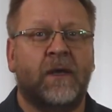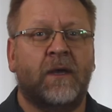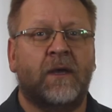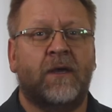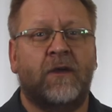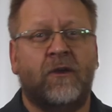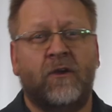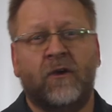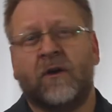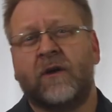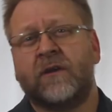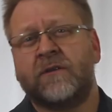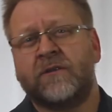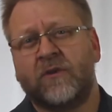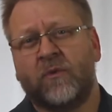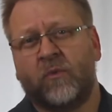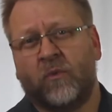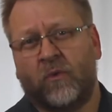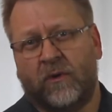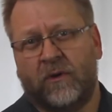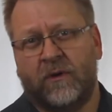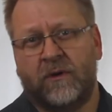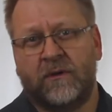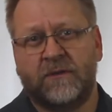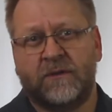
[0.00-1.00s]
He also
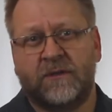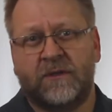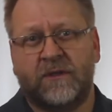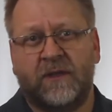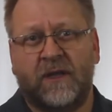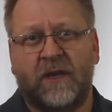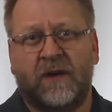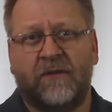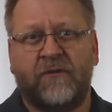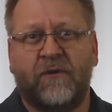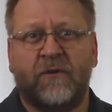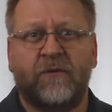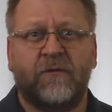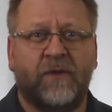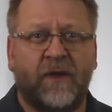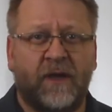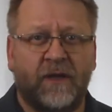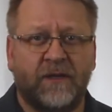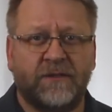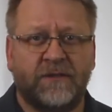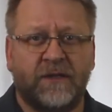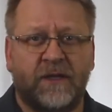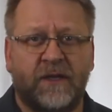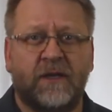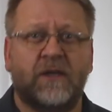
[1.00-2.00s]
warns that if you're
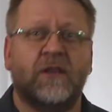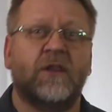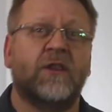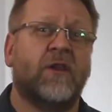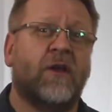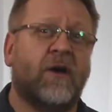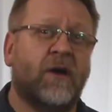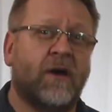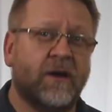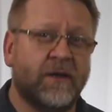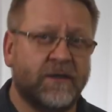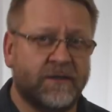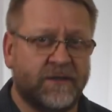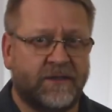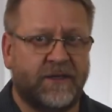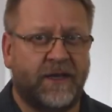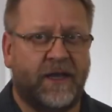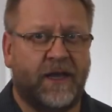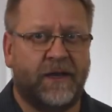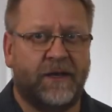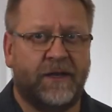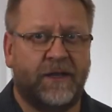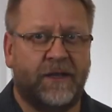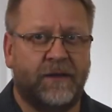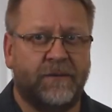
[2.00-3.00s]
facing
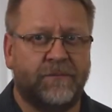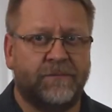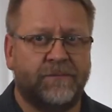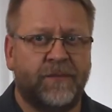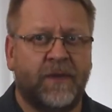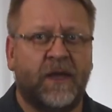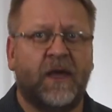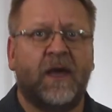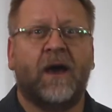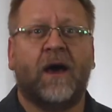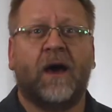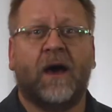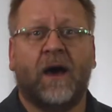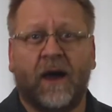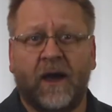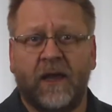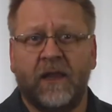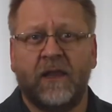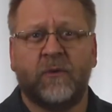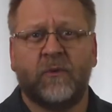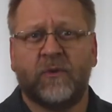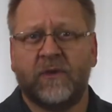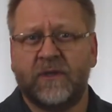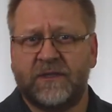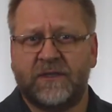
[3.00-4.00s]
long-standing,
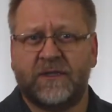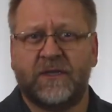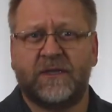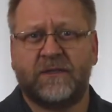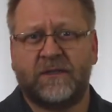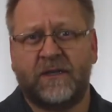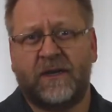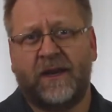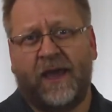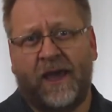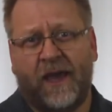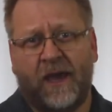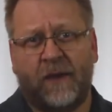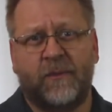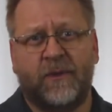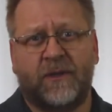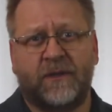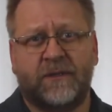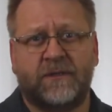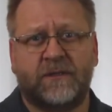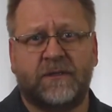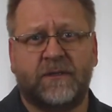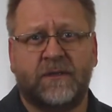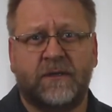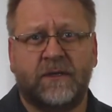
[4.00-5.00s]
highly resistant
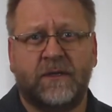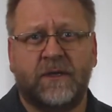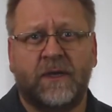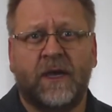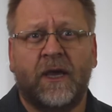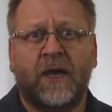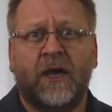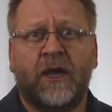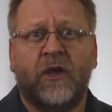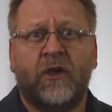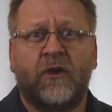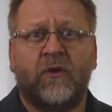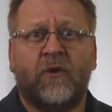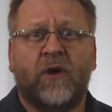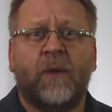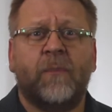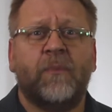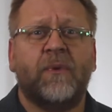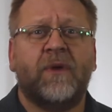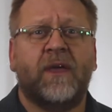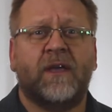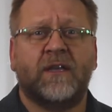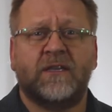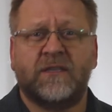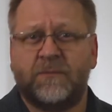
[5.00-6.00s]
habits, you're up
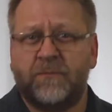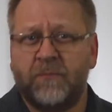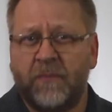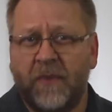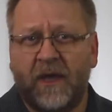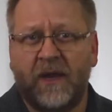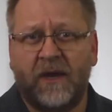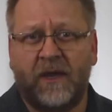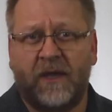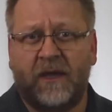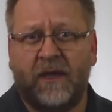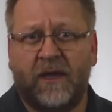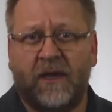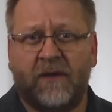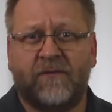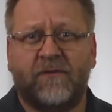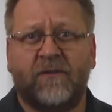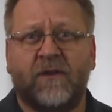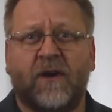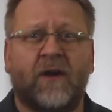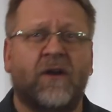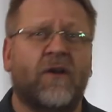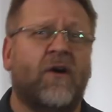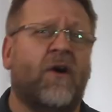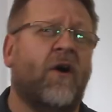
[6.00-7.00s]
against many, if
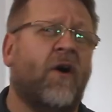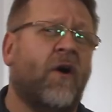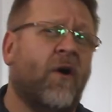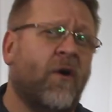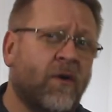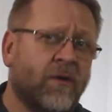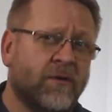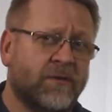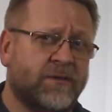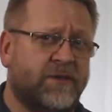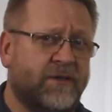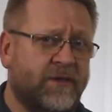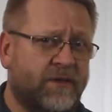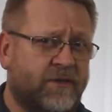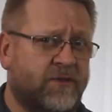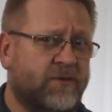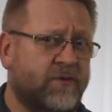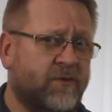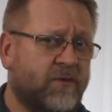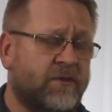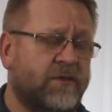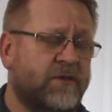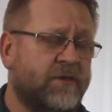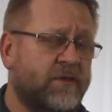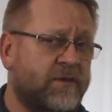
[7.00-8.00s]
not all, six
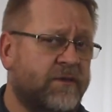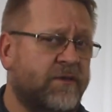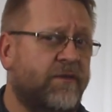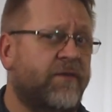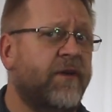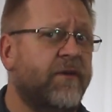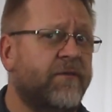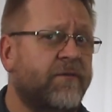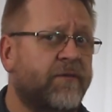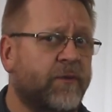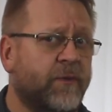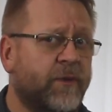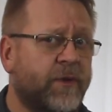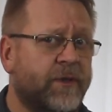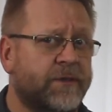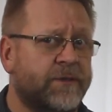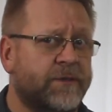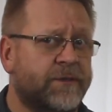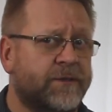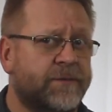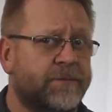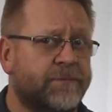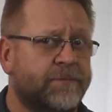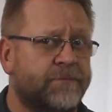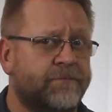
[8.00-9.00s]
sources of
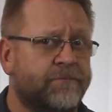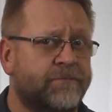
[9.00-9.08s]
influence.